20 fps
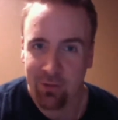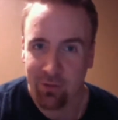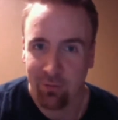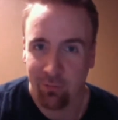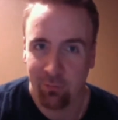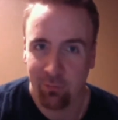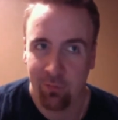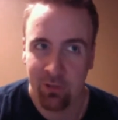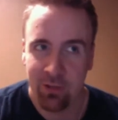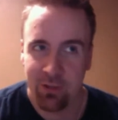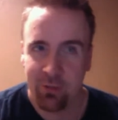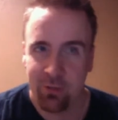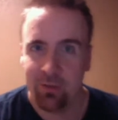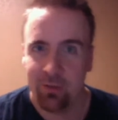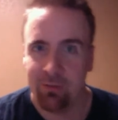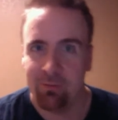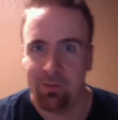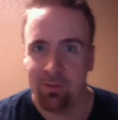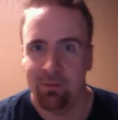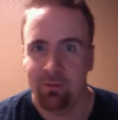March
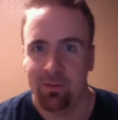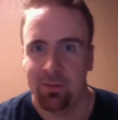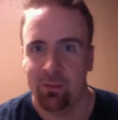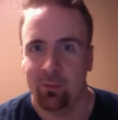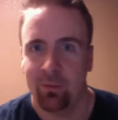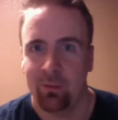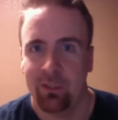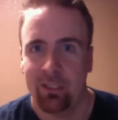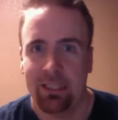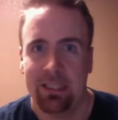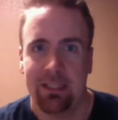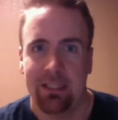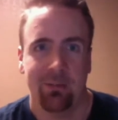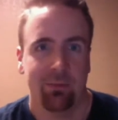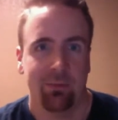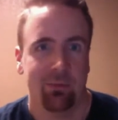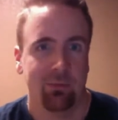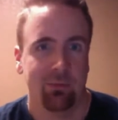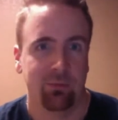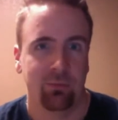25th is when it gets
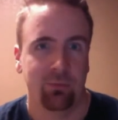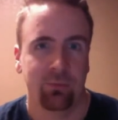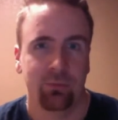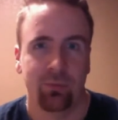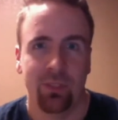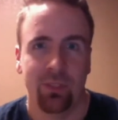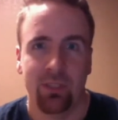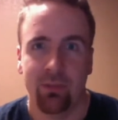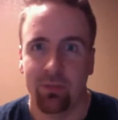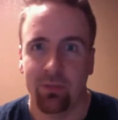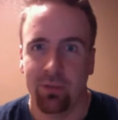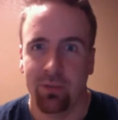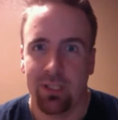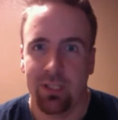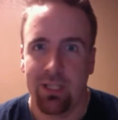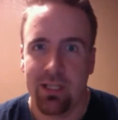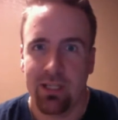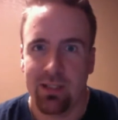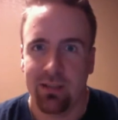re-released,